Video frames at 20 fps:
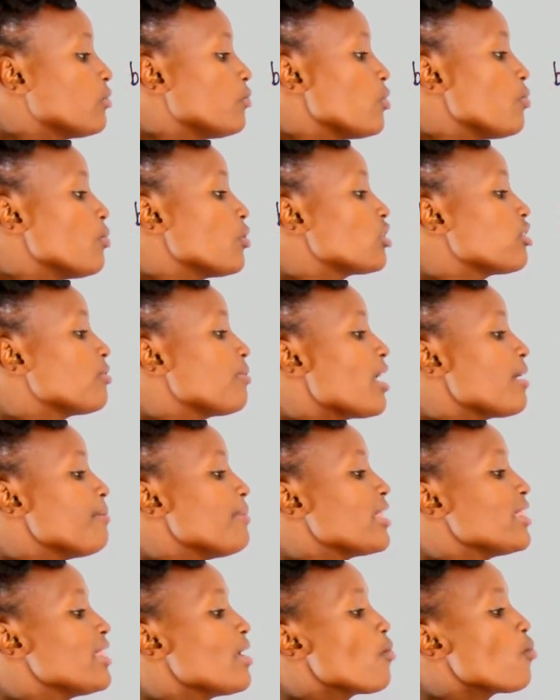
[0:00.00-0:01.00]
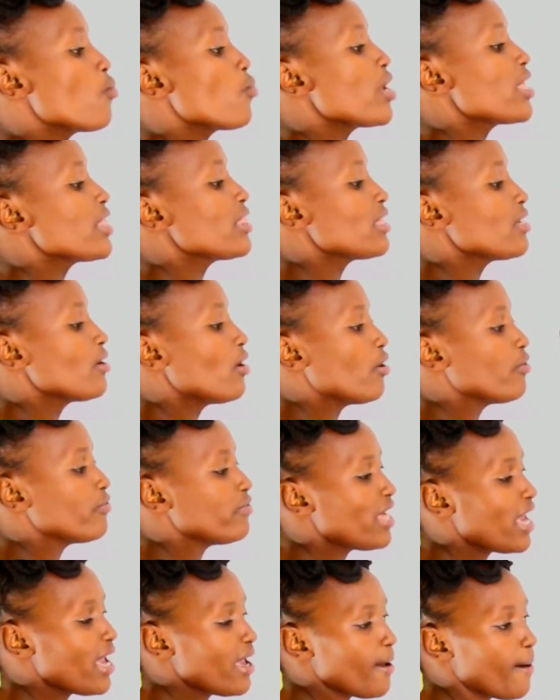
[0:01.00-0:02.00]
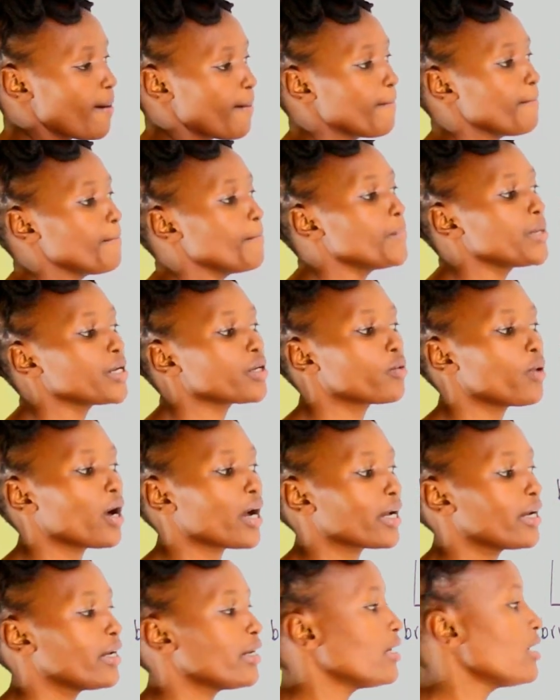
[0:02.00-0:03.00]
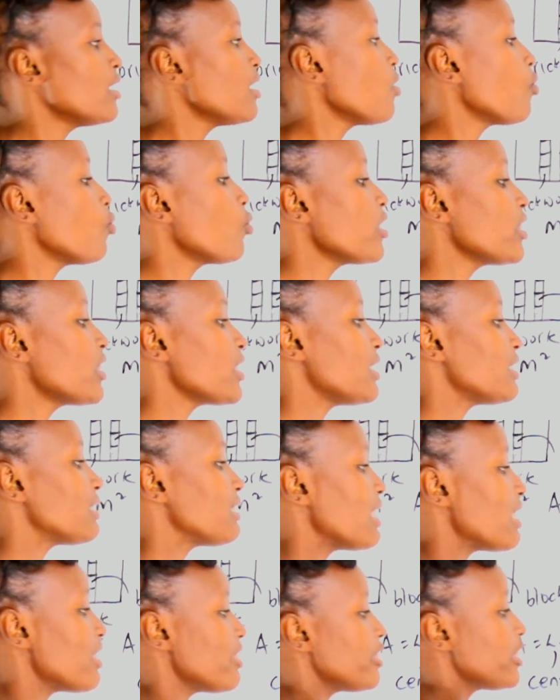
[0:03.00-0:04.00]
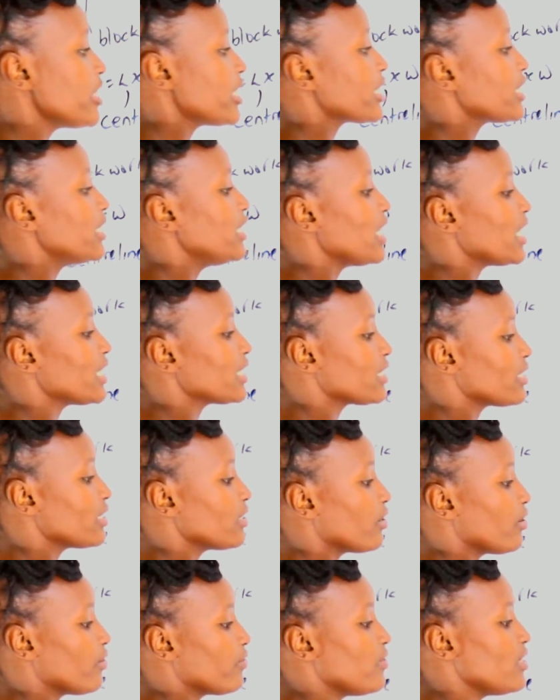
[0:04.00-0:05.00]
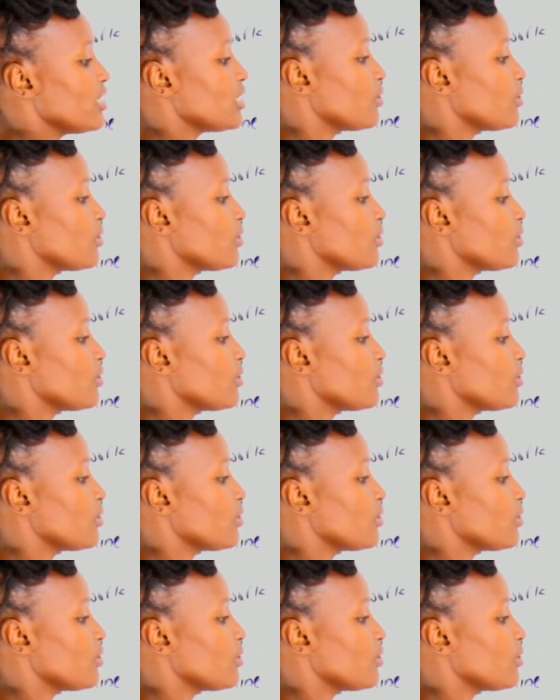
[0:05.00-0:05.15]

we multiply by the width of the brickwork. Width is the thickness of